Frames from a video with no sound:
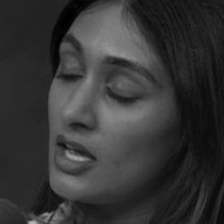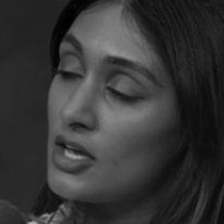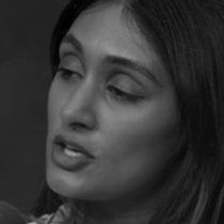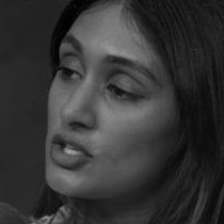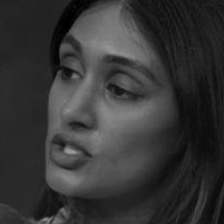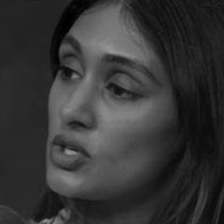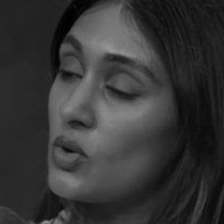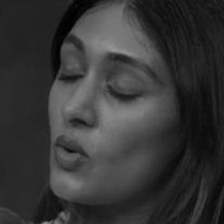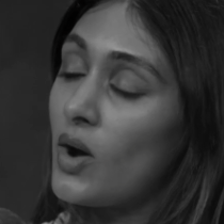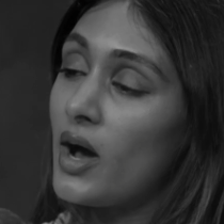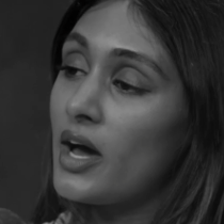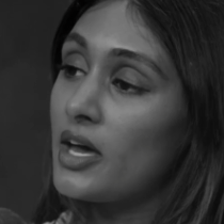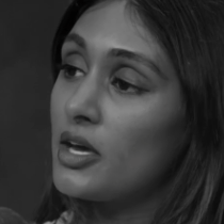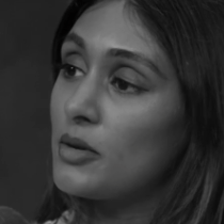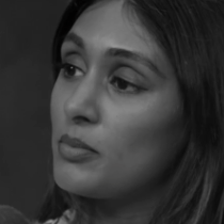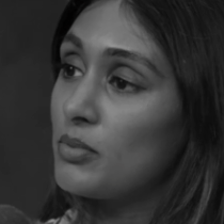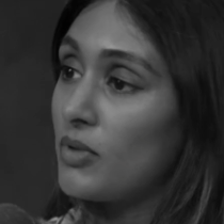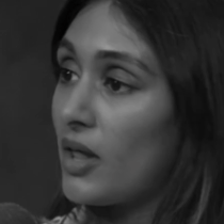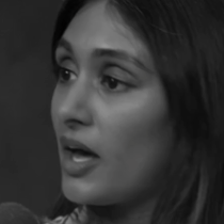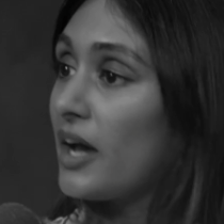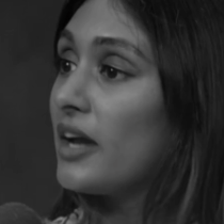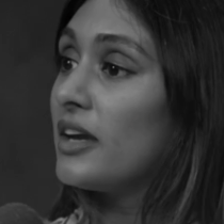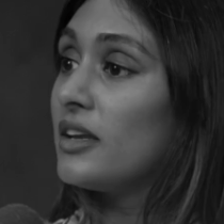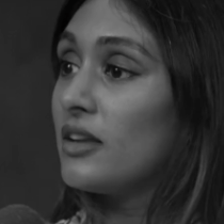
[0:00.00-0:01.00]
So I
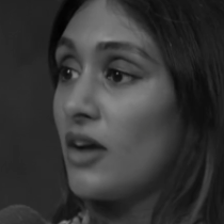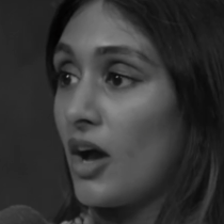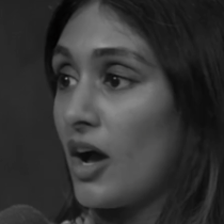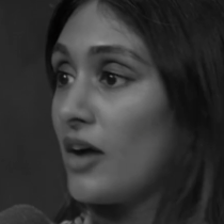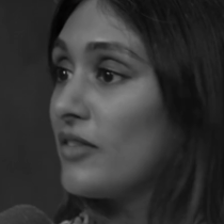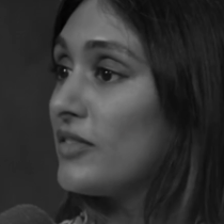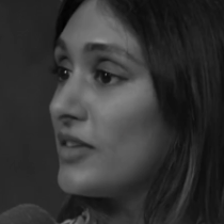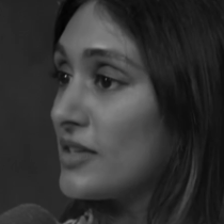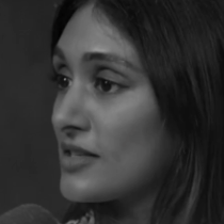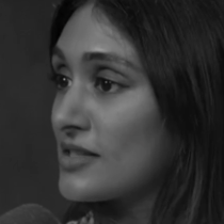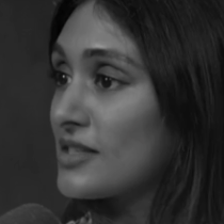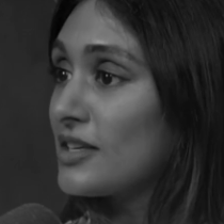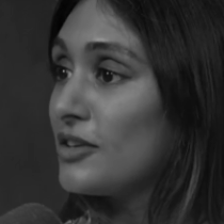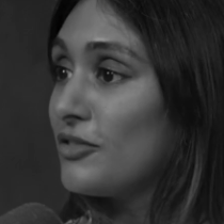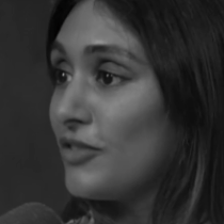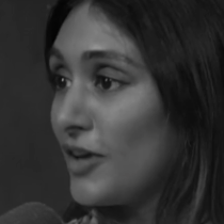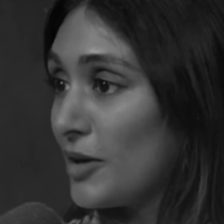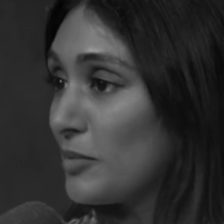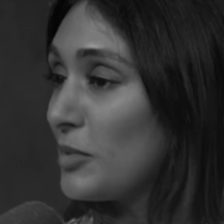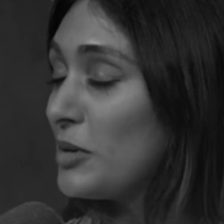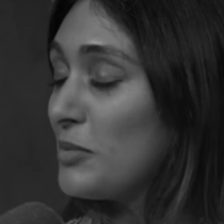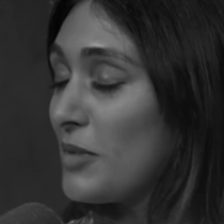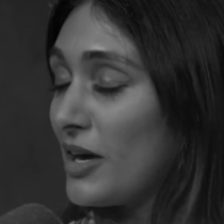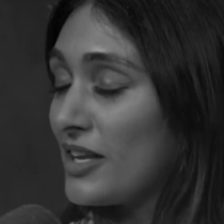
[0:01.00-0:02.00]
applied, obviously,
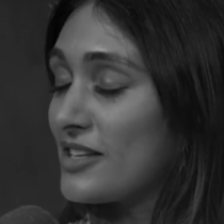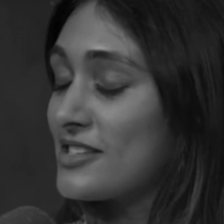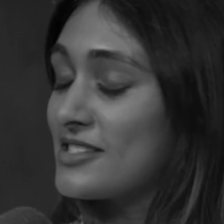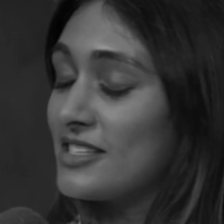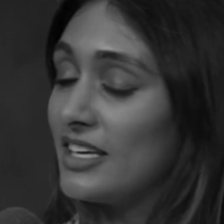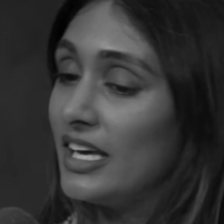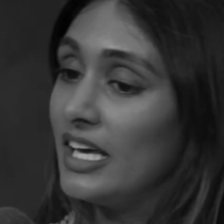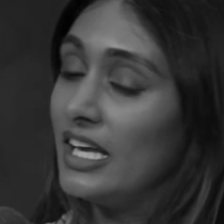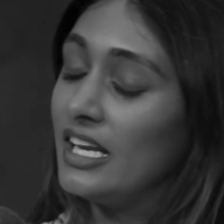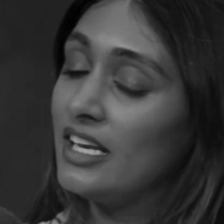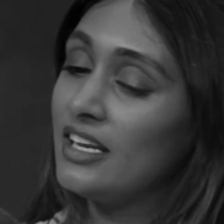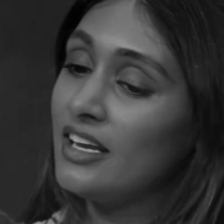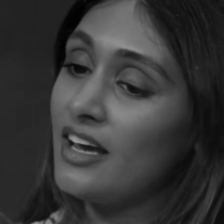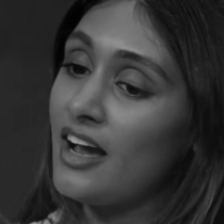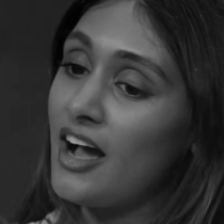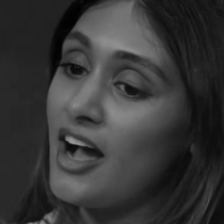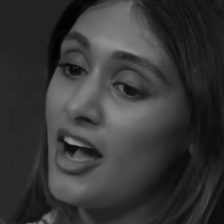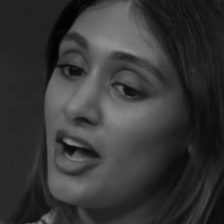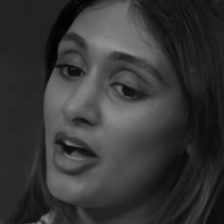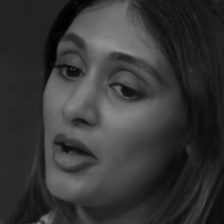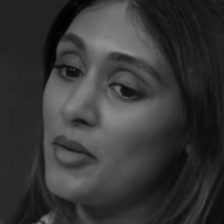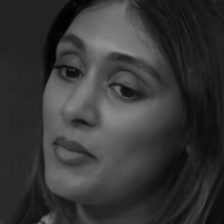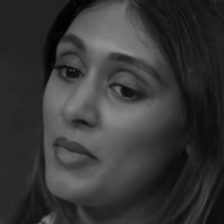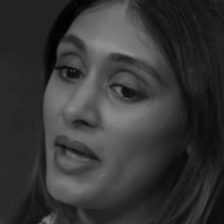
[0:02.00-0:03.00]
family medicine,
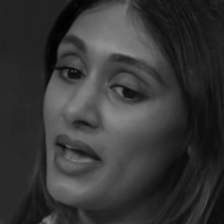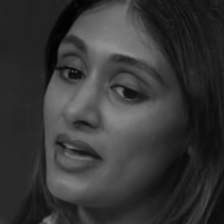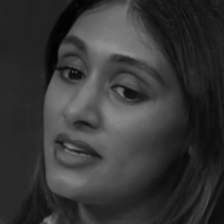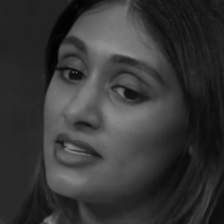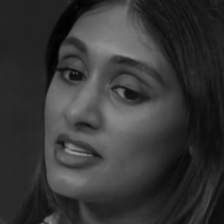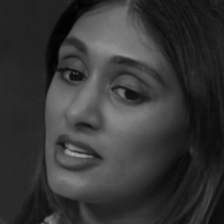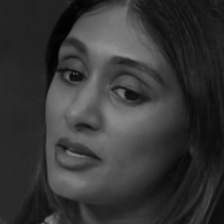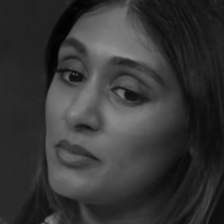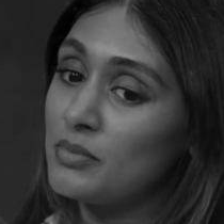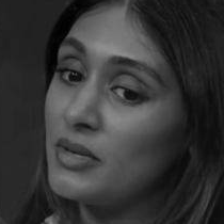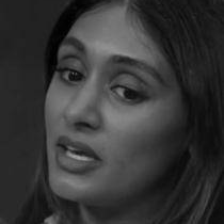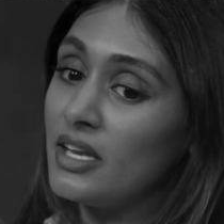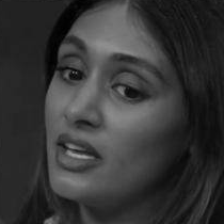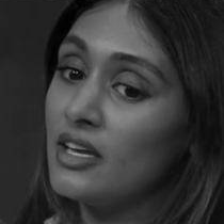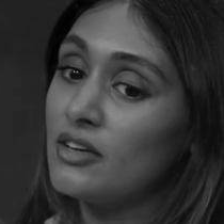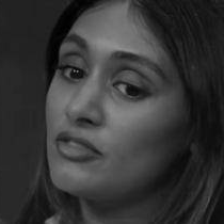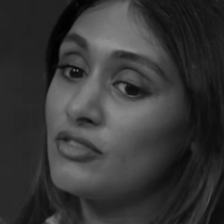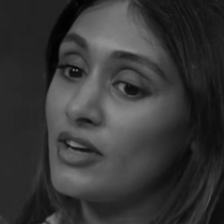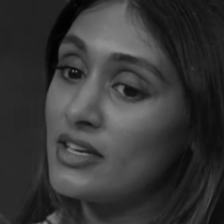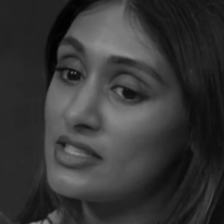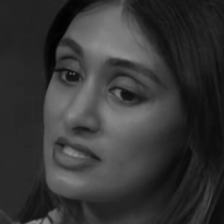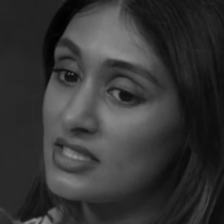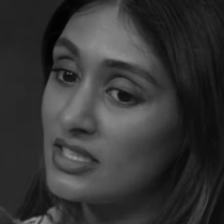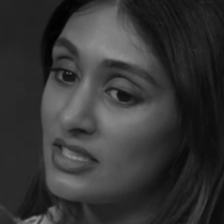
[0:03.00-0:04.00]
ended up getting
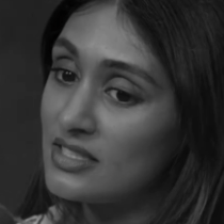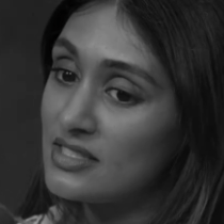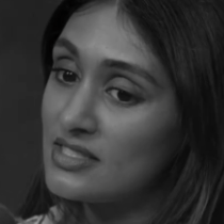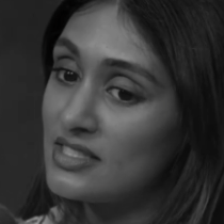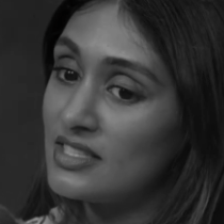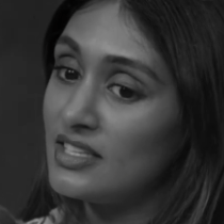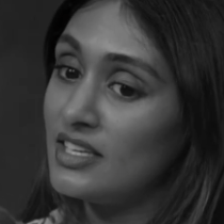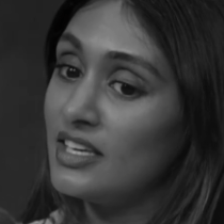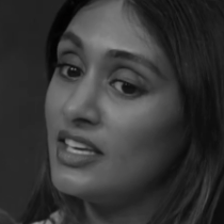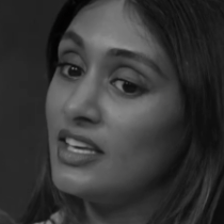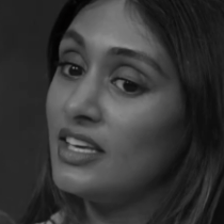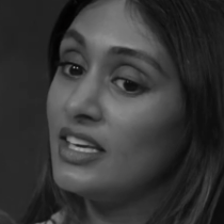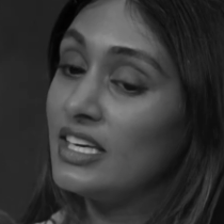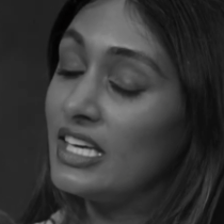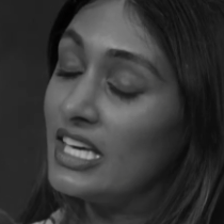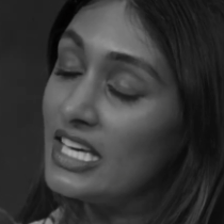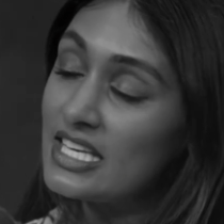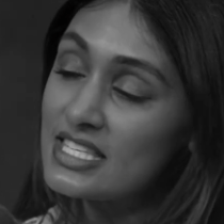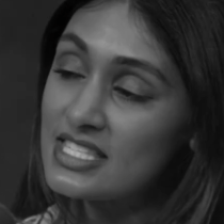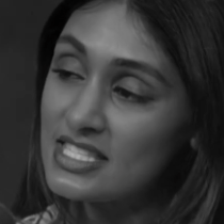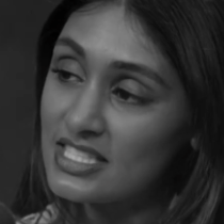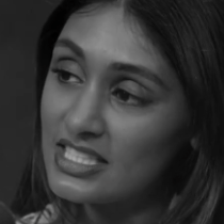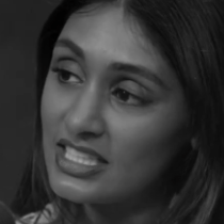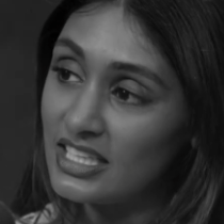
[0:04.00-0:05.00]
residency in
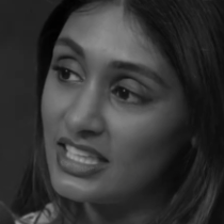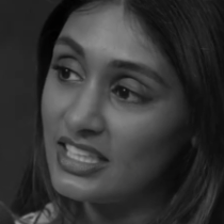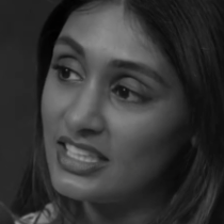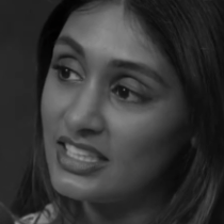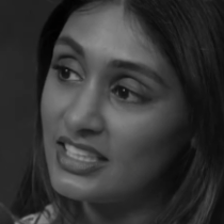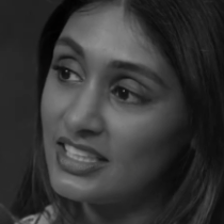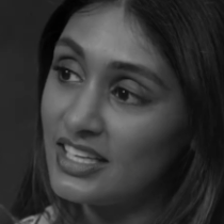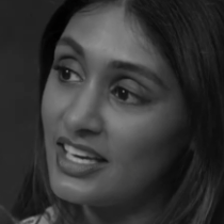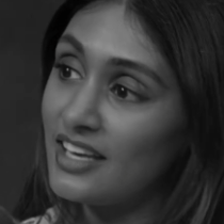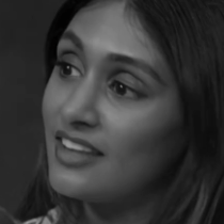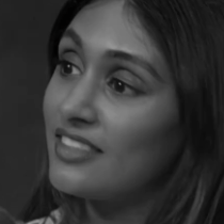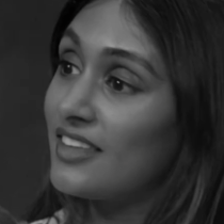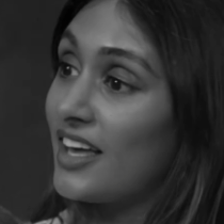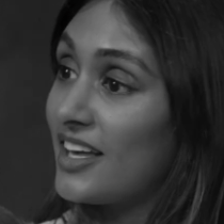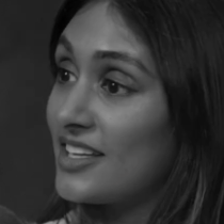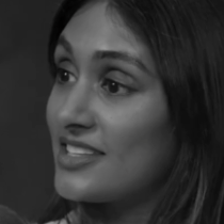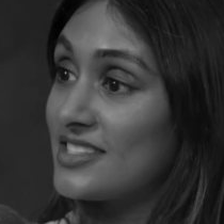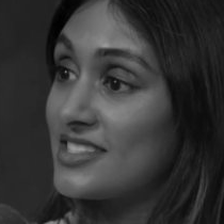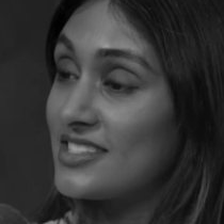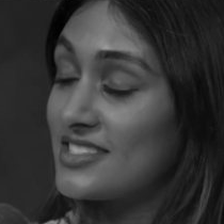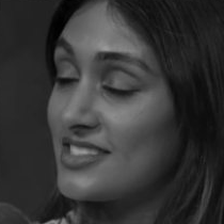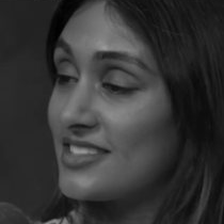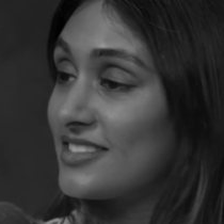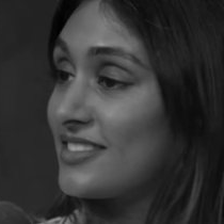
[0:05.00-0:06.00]
Kingston, and
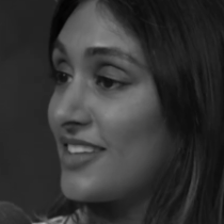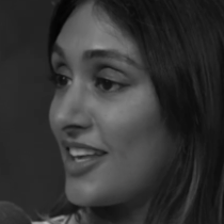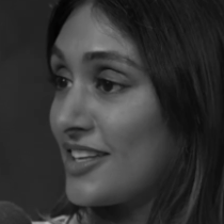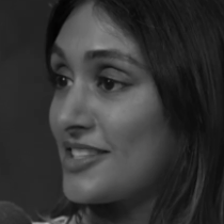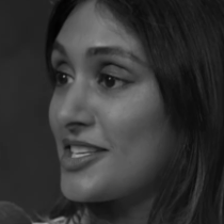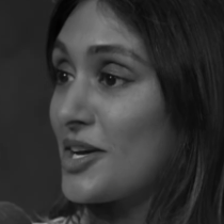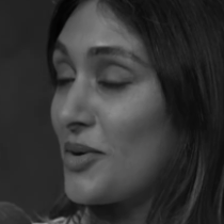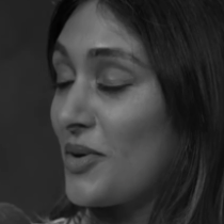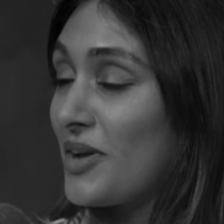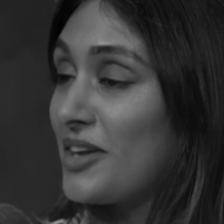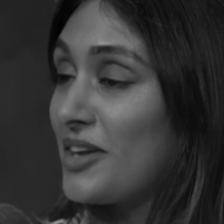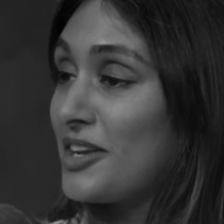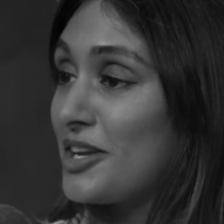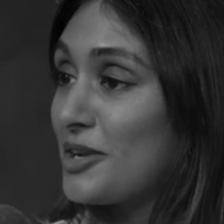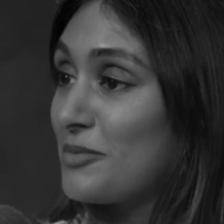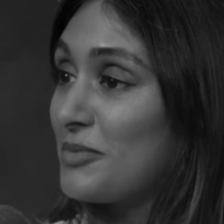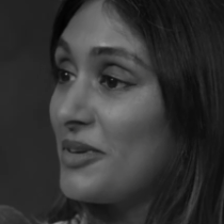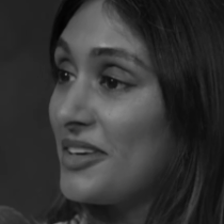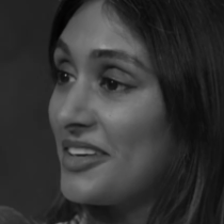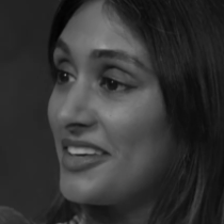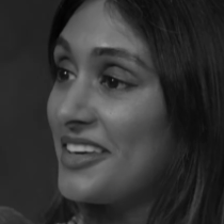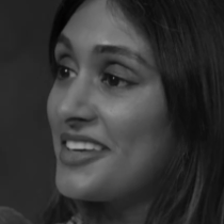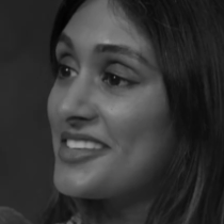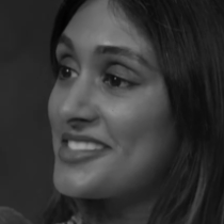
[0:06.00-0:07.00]
that's how I ended up
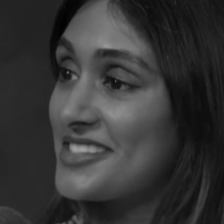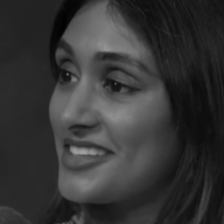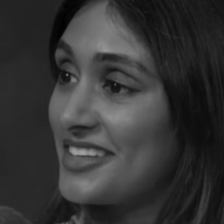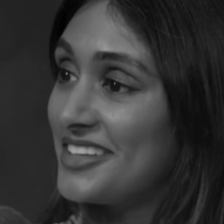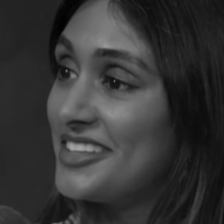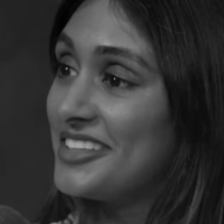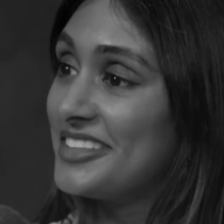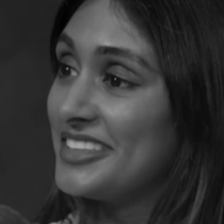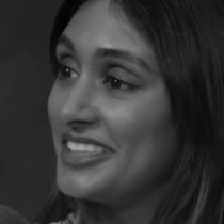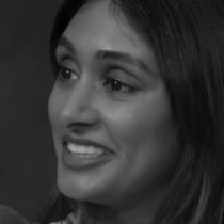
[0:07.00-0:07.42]
in Kingston.